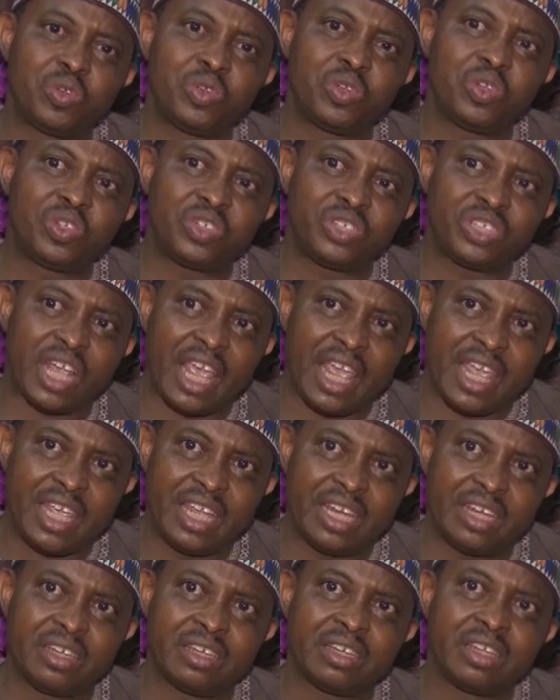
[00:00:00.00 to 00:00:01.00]
to usher
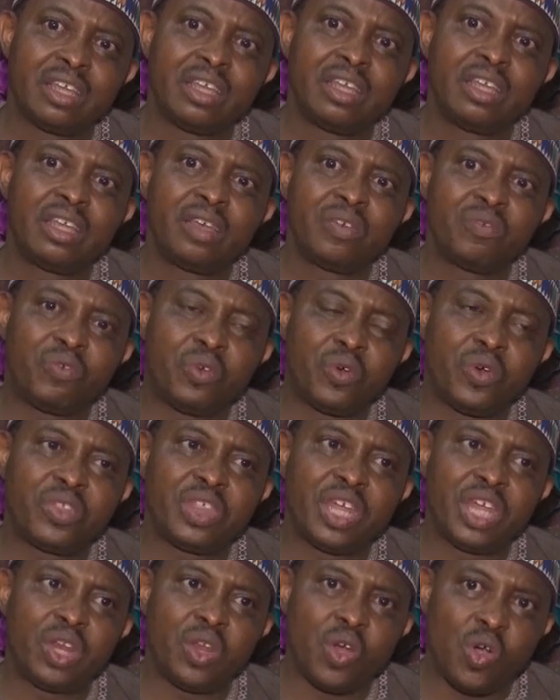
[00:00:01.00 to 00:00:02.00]
in for
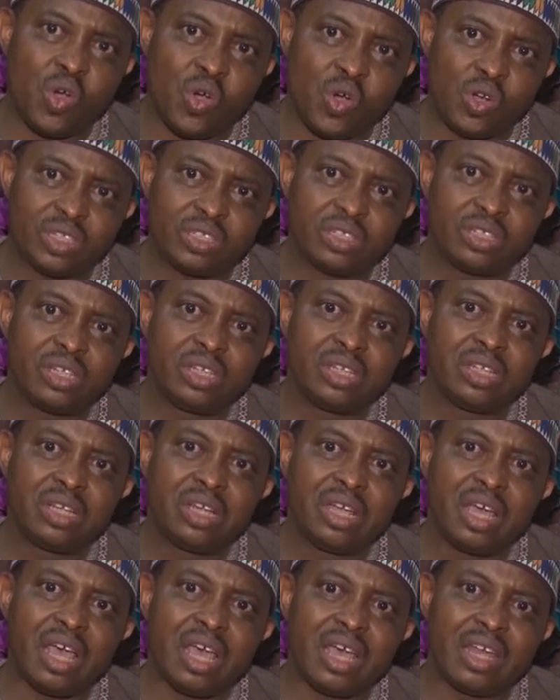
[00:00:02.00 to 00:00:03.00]
the north
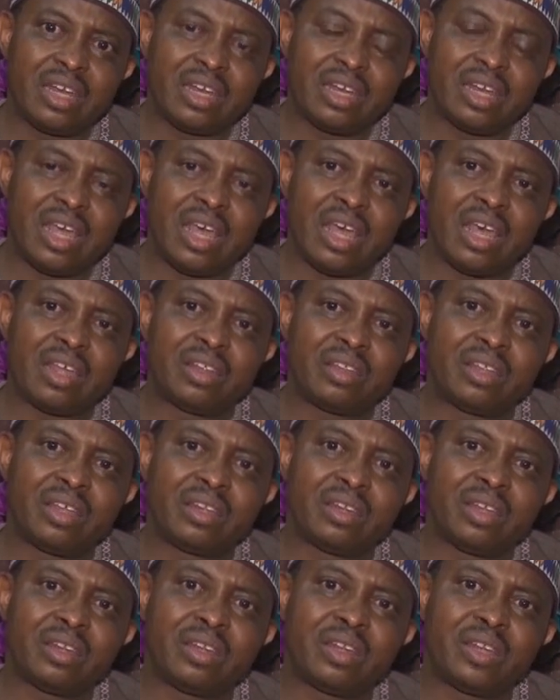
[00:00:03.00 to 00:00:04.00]
and uh,
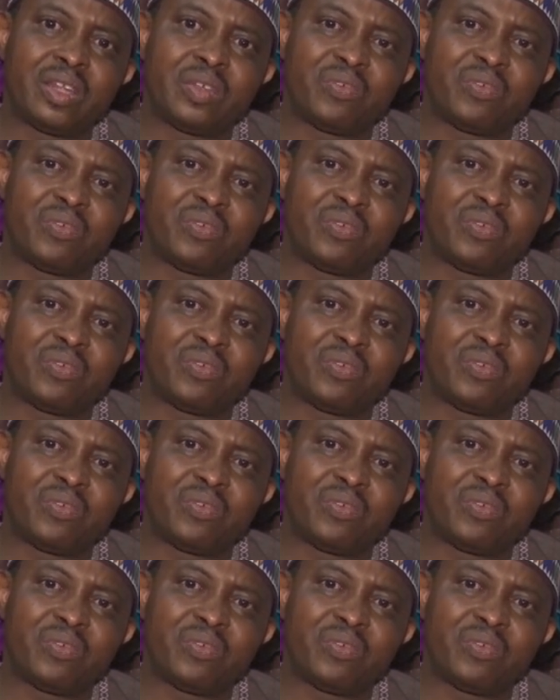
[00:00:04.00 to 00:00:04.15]
the, the, the